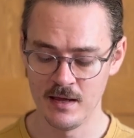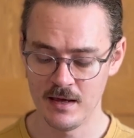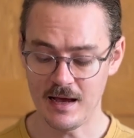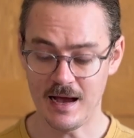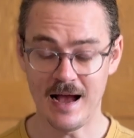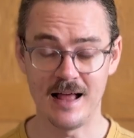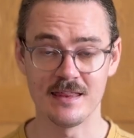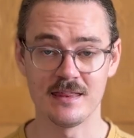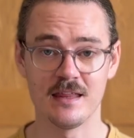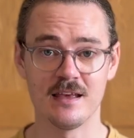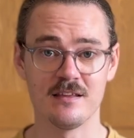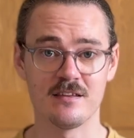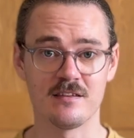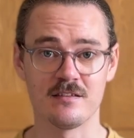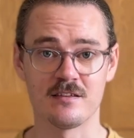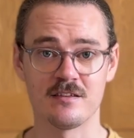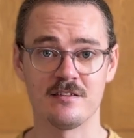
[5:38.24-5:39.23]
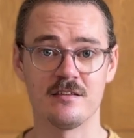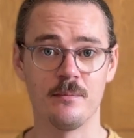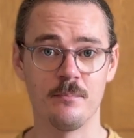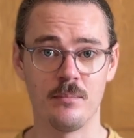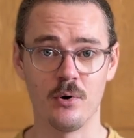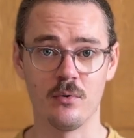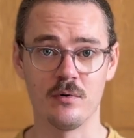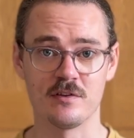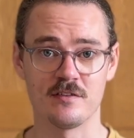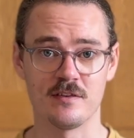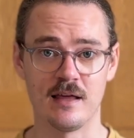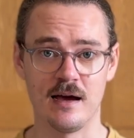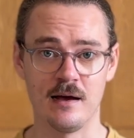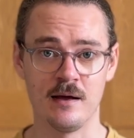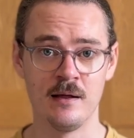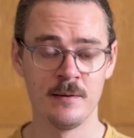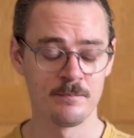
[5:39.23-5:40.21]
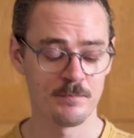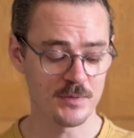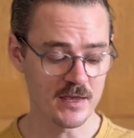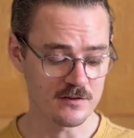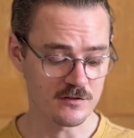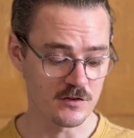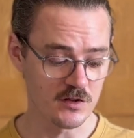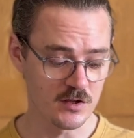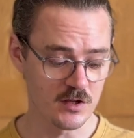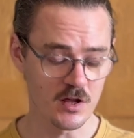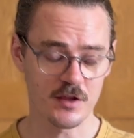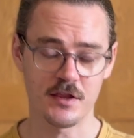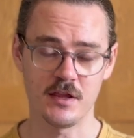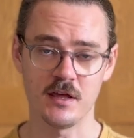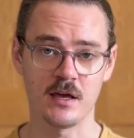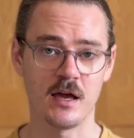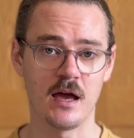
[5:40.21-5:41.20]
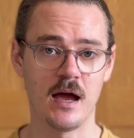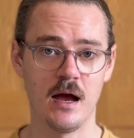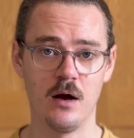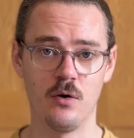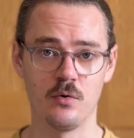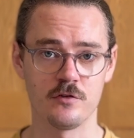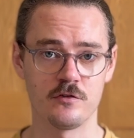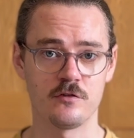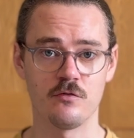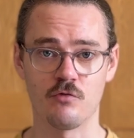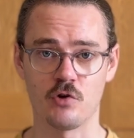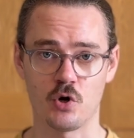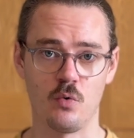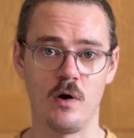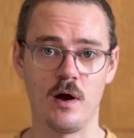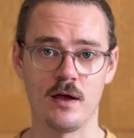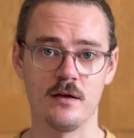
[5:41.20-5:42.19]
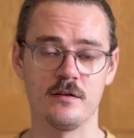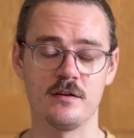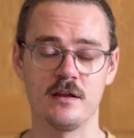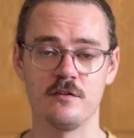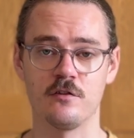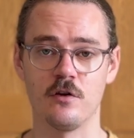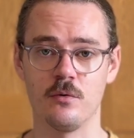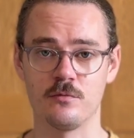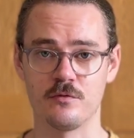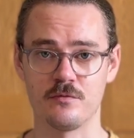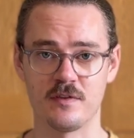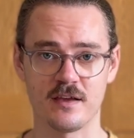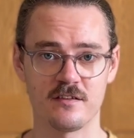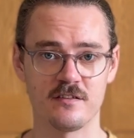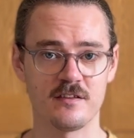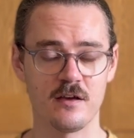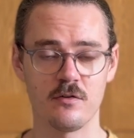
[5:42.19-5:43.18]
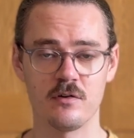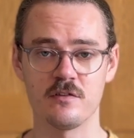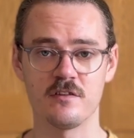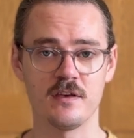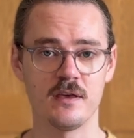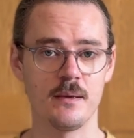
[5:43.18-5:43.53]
And it's as simple as that. There's nothing else required in terms of dexterity,